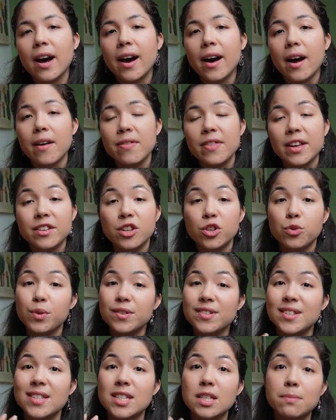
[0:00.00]
are that it
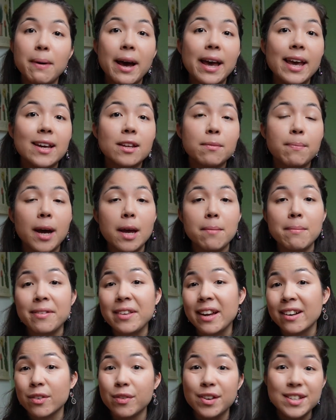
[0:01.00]
was inspired by
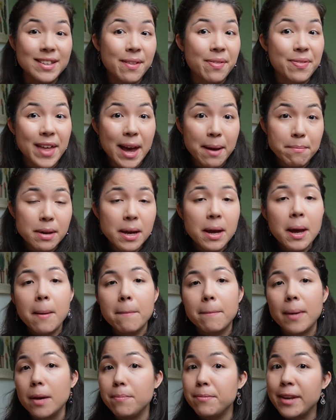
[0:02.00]
Madame Chrysanthème
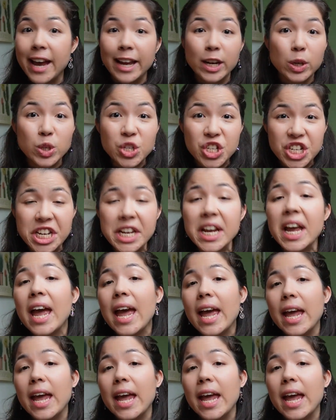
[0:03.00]
by Pierre Loti,